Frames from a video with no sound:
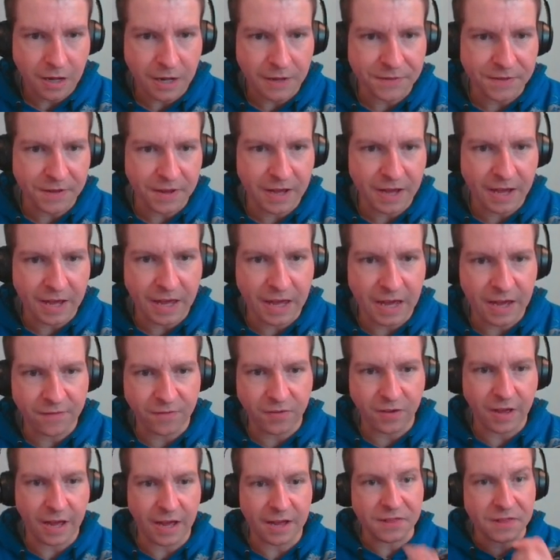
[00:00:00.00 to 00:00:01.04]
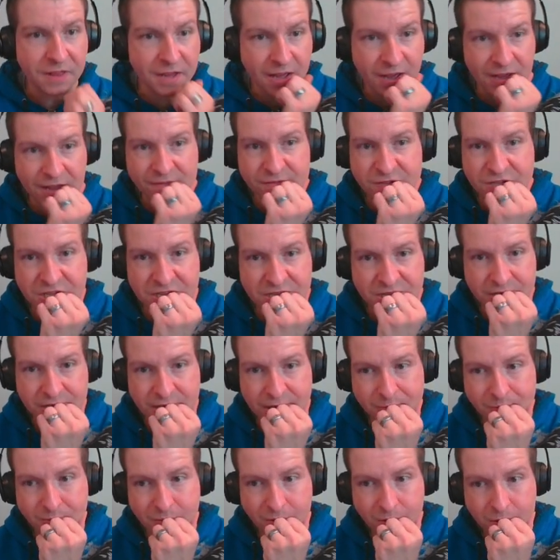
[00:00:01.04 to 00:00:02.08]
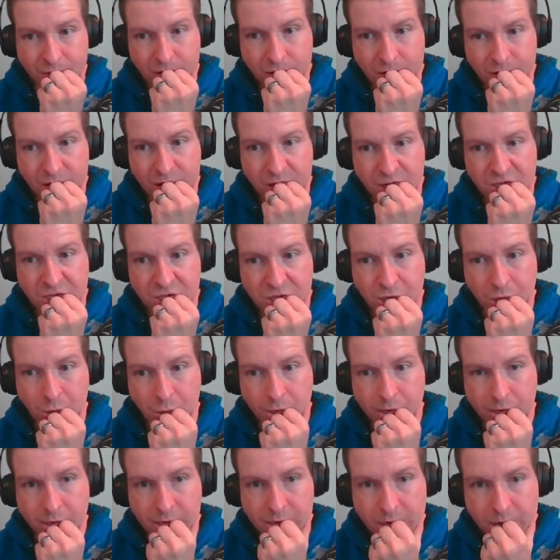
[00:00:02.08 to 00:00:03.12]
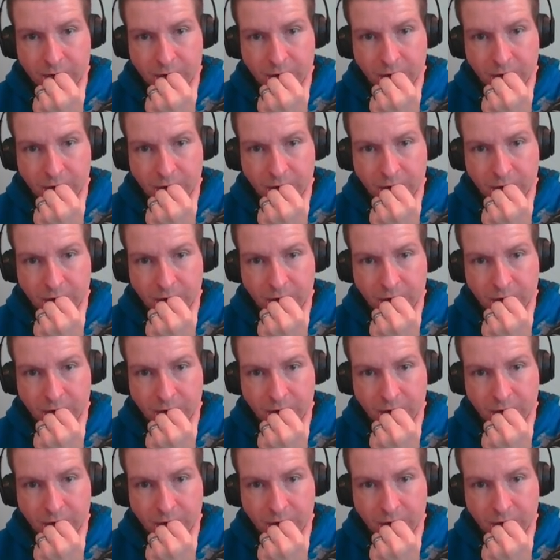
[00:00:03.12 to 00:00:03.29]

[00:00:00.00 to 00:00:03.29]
I think I have it. I think I have six of them. They're stored.